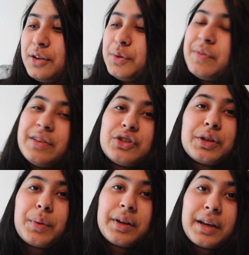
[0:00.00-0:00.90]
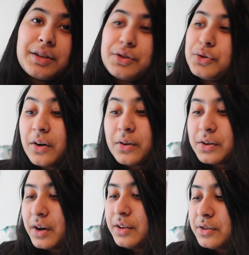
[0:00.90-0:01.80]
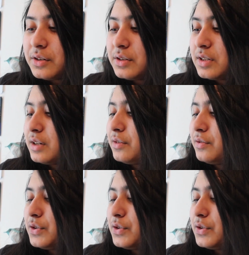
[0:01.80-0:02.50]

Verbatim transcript: I do eventually want to get to all her other stuff,